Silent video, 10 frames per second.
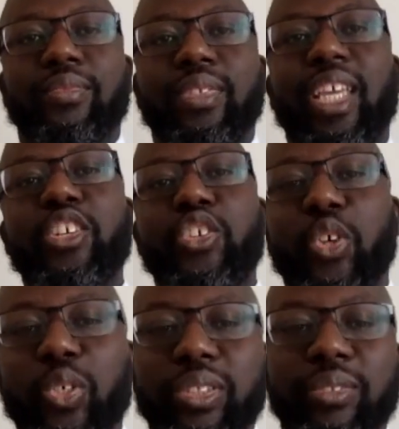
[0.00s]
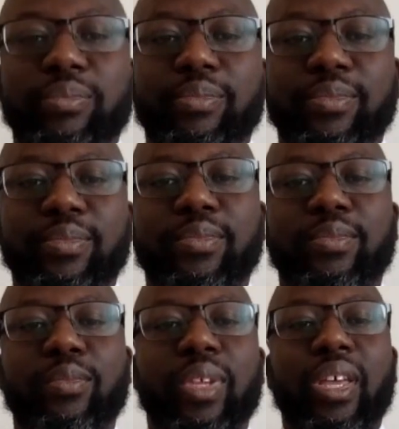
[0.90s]
In short,
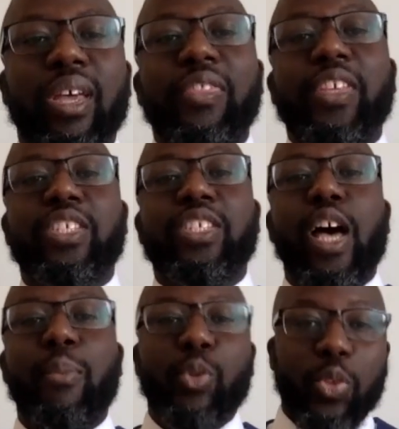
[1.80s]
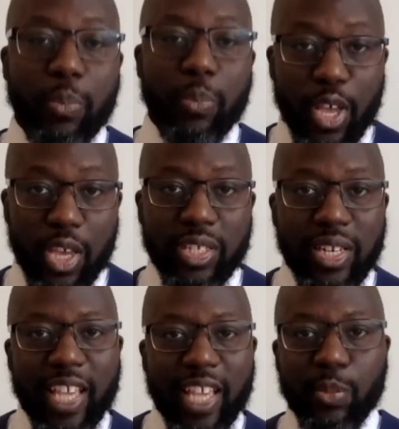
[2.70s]
the Psalms were the personal
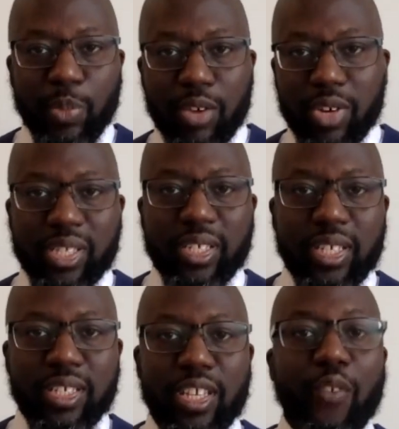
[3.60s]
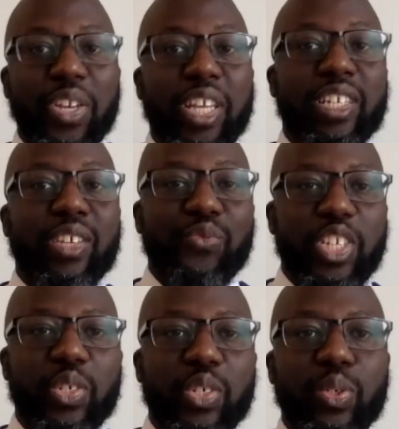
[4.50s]
experiences of an
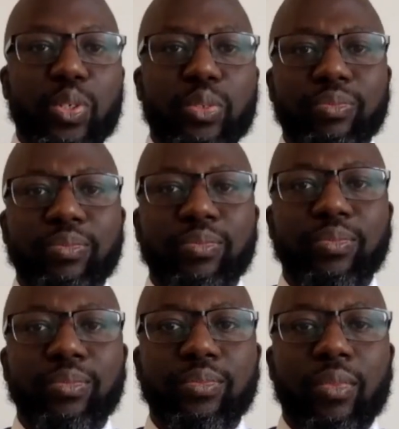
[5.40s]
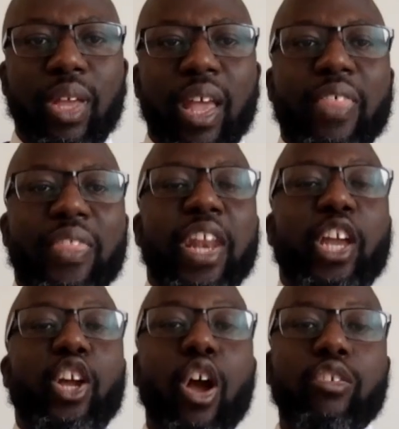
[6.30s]
individual that a
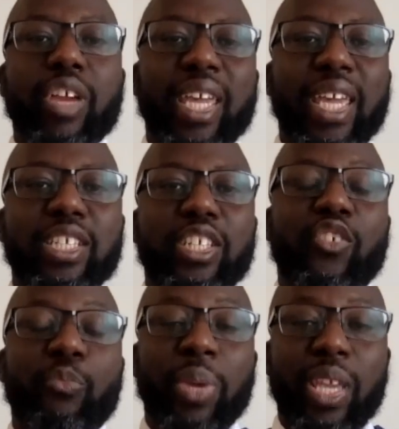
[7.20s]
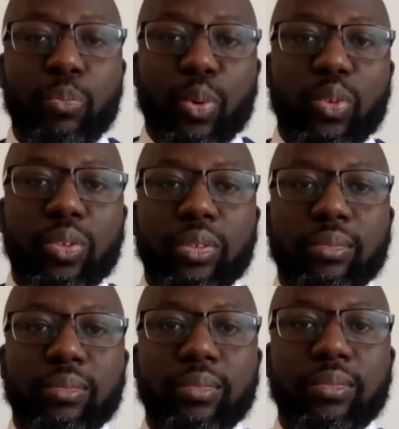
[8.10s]
congregation of people
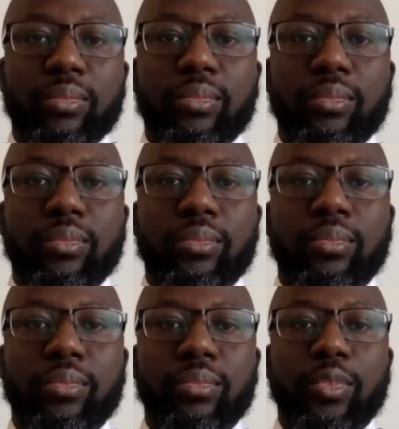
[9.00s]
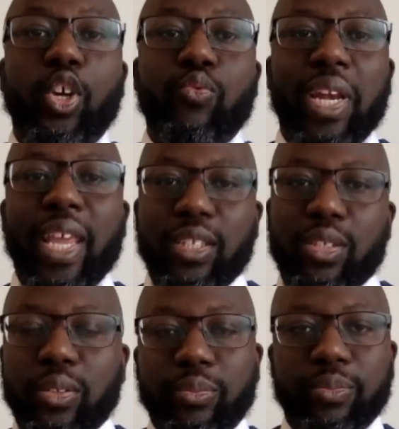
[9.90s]
could relate to.